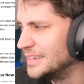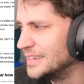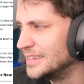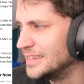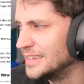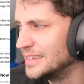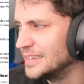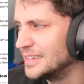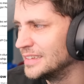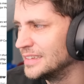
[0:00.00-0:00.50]

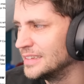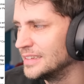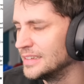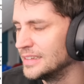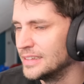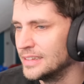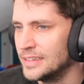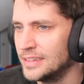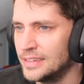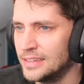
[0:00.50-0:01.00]

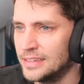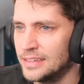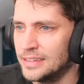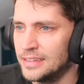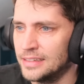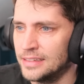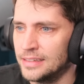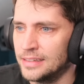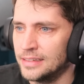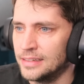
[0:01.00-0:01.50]

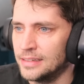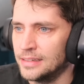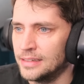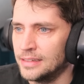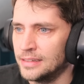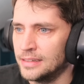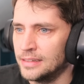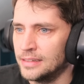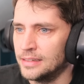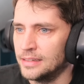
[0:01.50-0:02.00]

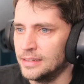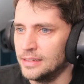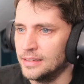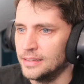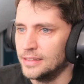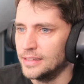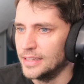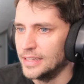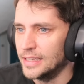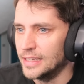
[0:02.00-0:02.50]

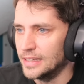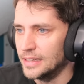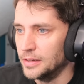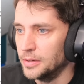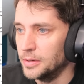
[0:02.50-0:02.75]
[no speech]